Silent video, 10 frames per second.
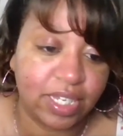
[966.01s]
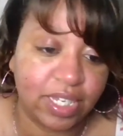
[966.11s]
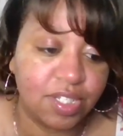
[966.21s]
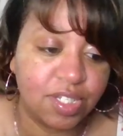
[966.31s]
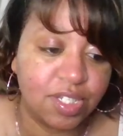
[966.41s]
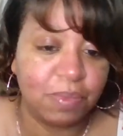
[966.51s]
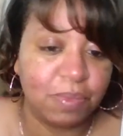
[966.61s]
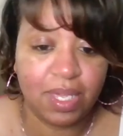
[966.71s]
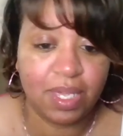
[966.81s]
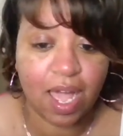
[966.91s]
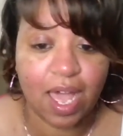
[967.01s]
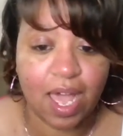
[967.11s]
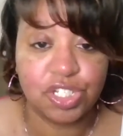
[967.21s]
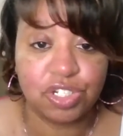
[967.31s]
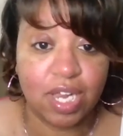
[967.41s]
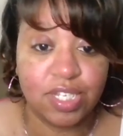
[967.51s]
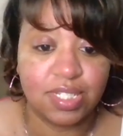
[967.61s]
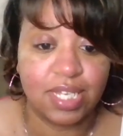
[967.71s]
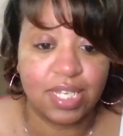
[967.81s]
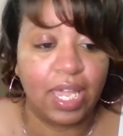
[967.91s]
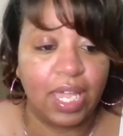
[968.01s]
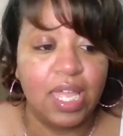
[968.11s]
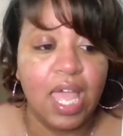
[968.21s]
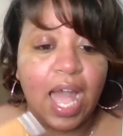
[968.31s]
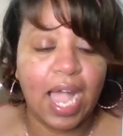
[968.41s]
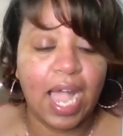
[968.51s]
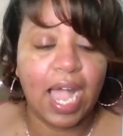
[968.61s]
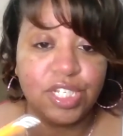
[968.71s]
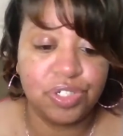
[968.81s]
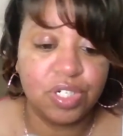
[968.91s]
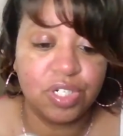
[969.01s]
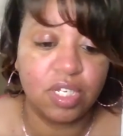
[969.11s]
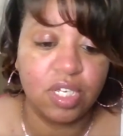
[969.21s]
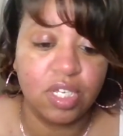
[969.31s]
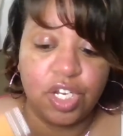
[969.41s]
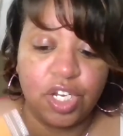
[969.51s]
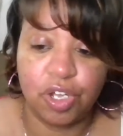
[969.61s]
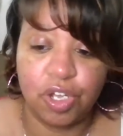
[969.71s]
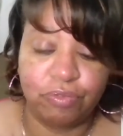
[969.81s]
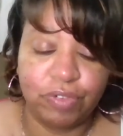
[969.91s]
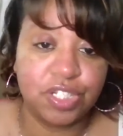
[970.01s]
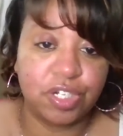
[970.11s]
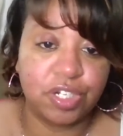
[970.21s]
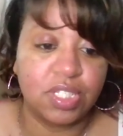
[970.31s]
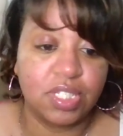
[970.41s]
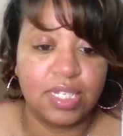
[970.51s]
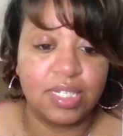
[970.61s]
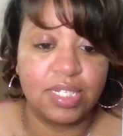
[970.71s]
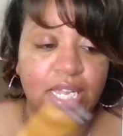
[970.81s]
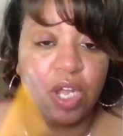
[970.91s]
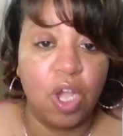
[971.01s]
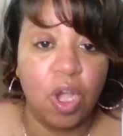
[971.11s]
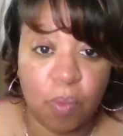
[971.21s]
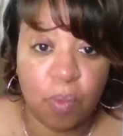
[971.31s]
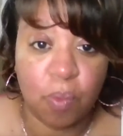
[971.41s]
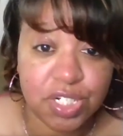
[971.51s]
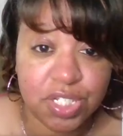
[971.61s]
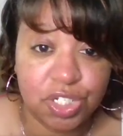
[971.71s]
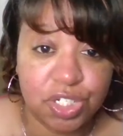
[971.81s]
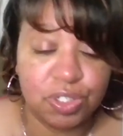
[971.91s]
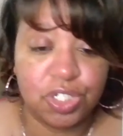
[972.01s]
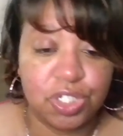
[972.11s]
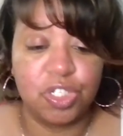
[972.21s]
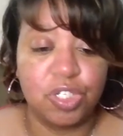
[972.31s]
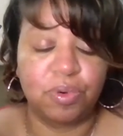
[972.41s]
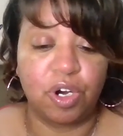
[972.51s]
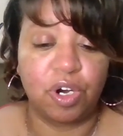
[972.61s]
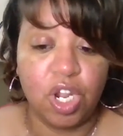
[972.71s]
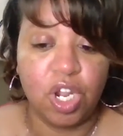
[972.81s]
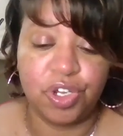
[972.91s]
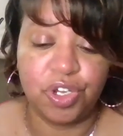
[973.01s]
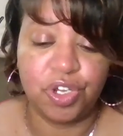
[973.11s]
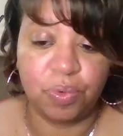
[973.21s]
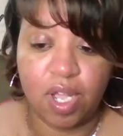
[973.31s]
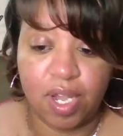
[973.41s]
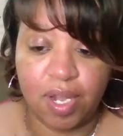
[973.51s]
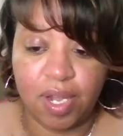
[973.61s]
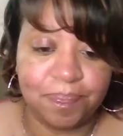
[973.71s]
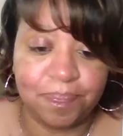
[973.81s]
So maybe God is trying to say, okay, I need you to, you know, research this and watch this YouTube or, you know, um,